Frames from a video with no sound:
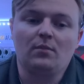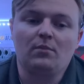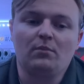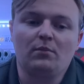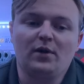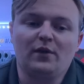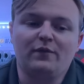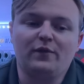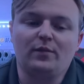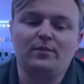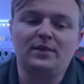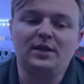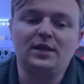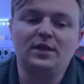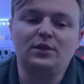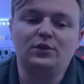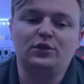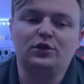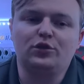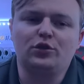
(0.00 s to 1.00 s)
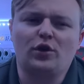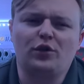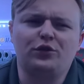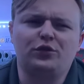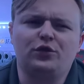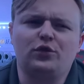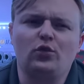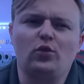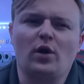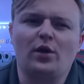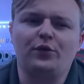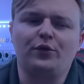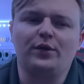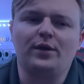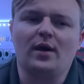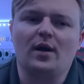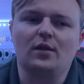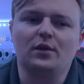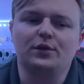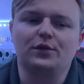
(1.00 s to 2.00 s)
But for me to charge
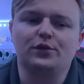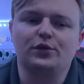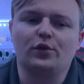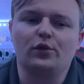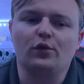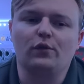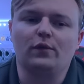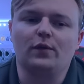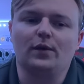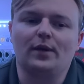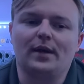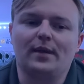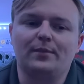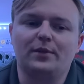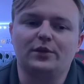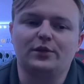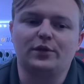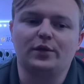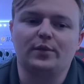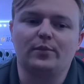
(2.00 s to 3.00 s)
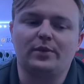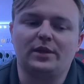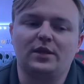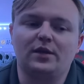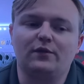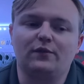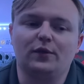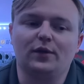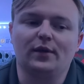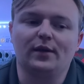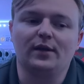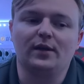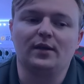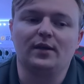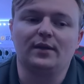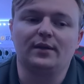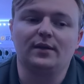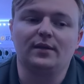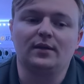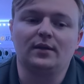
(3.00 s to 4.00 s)
$200 over MSRP for a
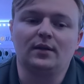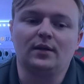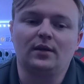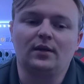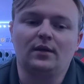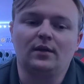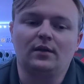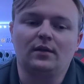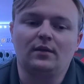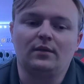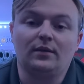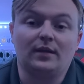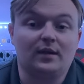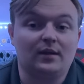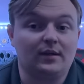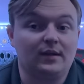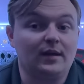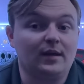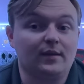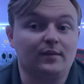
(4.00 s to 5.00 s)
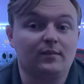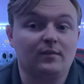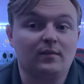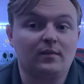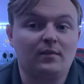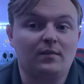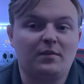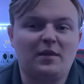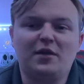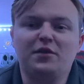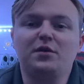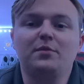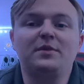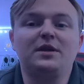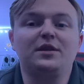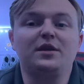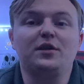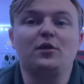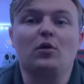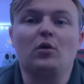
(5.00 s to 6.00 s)
gun, that again, that could be
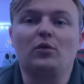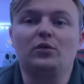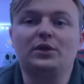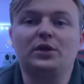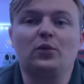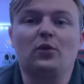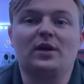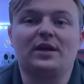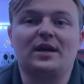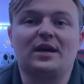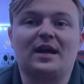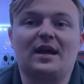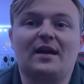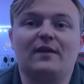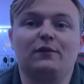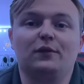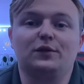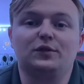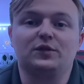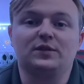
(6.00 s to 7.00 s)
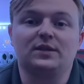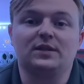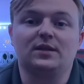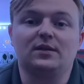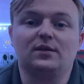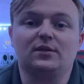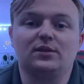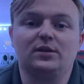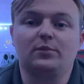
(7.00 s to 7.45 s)
the only one I ever see.